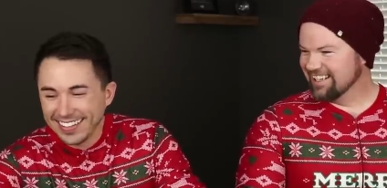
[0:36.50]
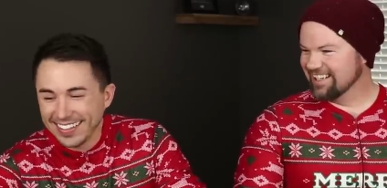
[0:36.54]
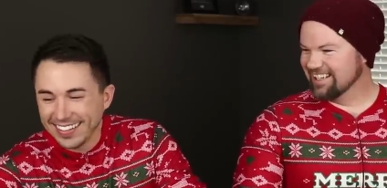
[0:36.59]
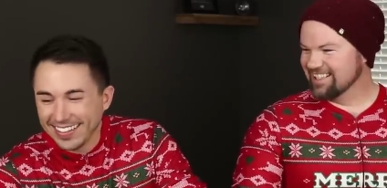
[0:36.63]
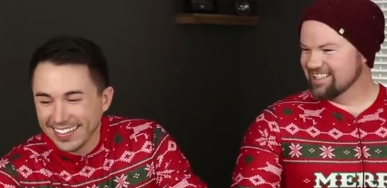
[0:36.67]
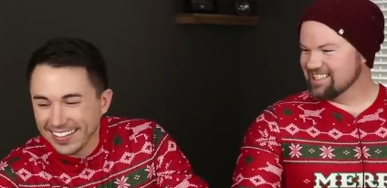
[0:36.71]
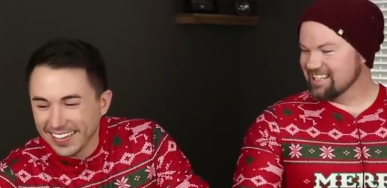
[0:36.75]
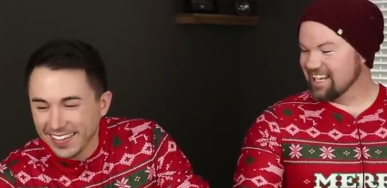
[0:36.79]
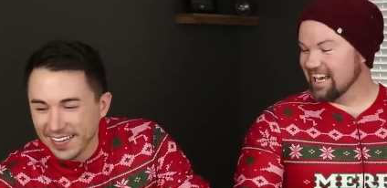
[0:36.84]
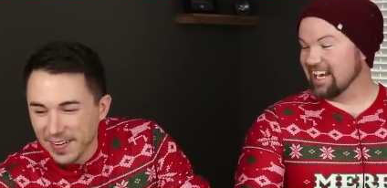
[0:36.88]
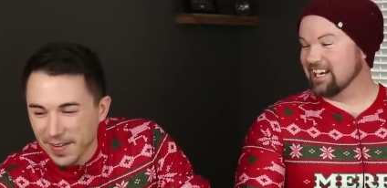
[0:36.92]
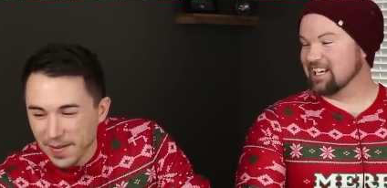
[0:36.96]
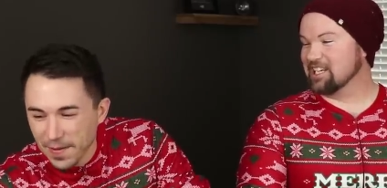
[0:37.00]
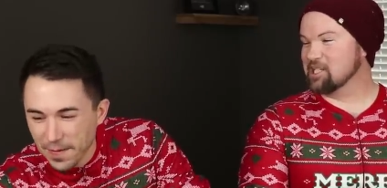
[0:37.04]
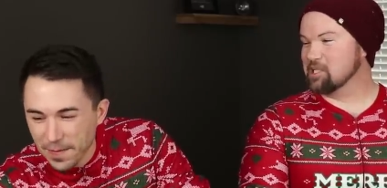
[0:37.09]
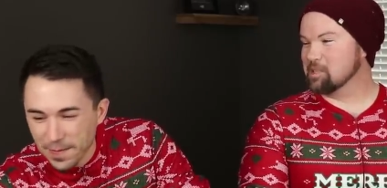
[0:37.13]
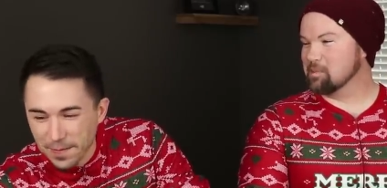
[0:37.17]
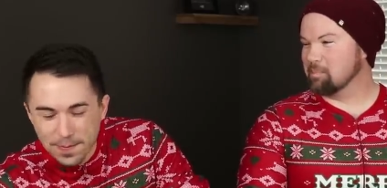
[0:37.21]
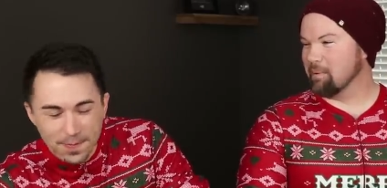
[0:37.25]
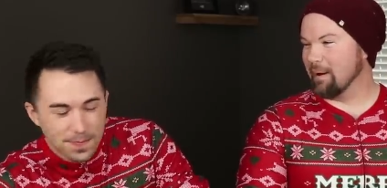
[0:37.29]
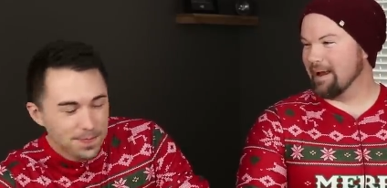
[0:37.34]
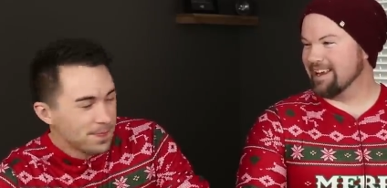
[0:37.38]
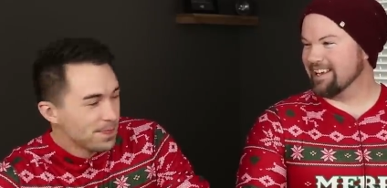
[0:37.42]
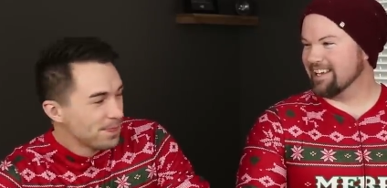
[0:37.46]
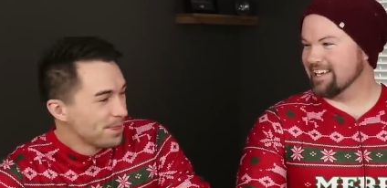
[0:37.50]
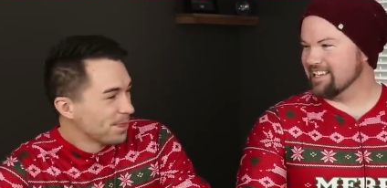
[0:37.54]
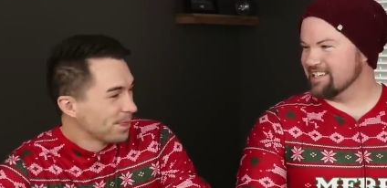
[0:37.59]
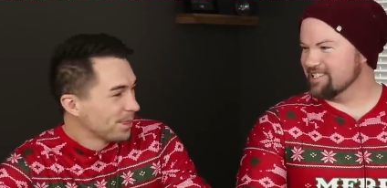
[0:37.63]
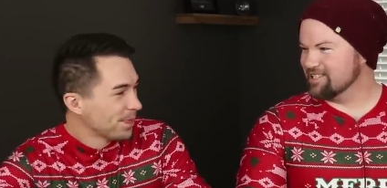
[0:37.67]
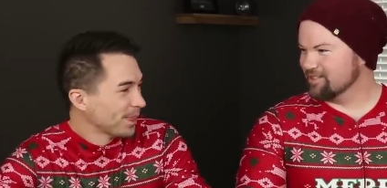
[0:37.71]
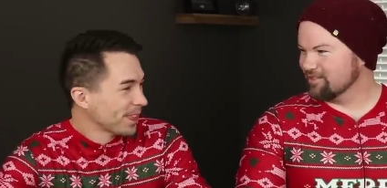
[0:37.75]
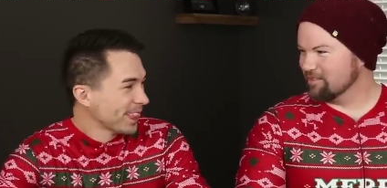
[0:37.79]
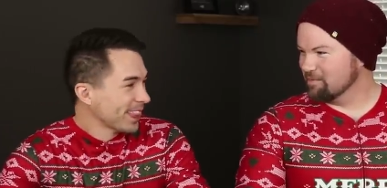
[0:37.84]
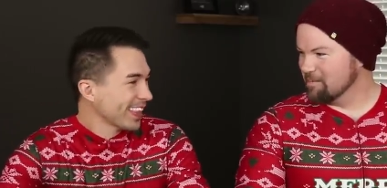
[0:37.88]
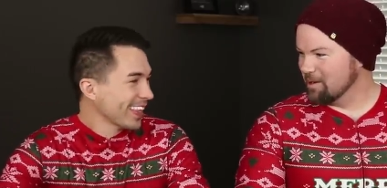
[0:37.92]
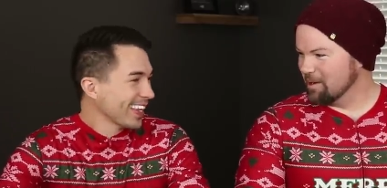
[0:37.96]
Speaker 1: it's like Spankies
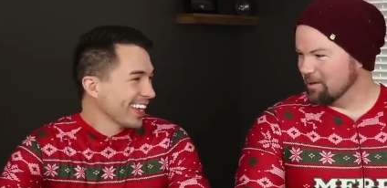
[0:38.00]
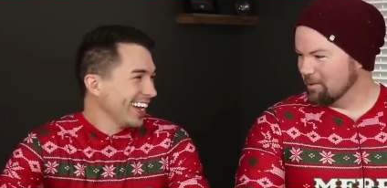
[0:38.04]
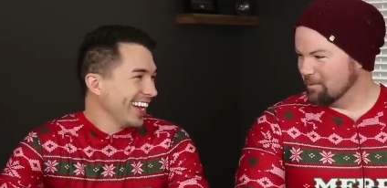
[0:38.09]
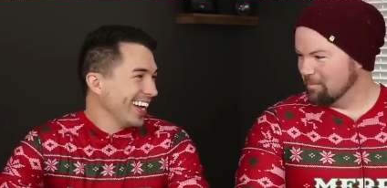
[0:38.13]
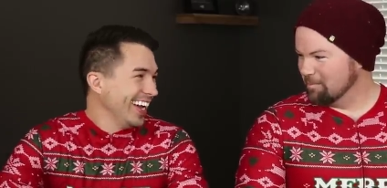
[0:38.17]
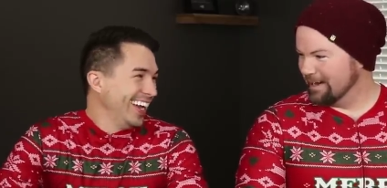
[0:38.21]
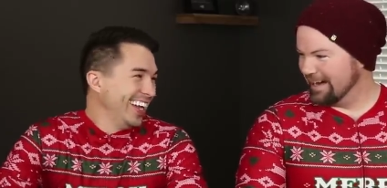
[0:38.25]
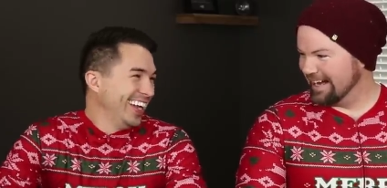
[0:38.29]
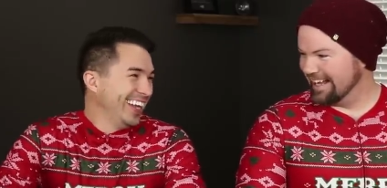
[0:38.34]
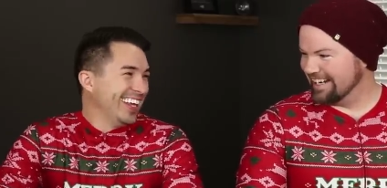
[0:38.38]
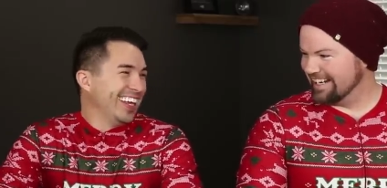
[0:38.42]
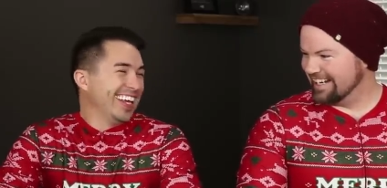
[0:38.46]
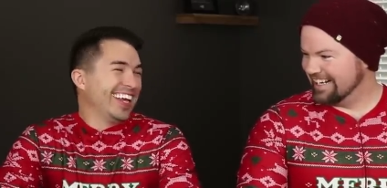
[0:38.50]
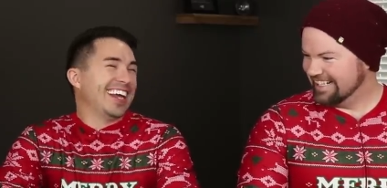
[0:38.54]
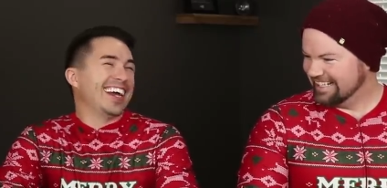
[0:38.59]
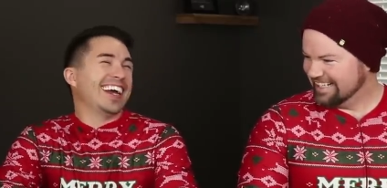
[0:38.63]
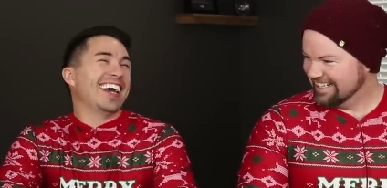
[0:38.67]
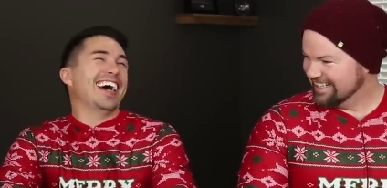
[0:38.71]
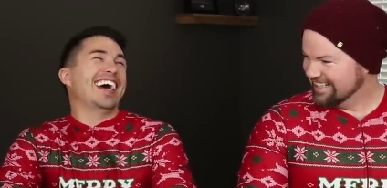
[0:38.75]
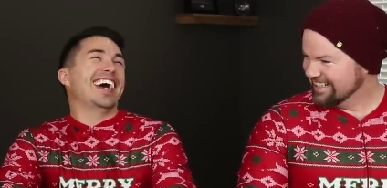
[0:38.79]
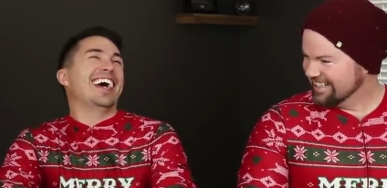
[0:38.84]
for my whole body.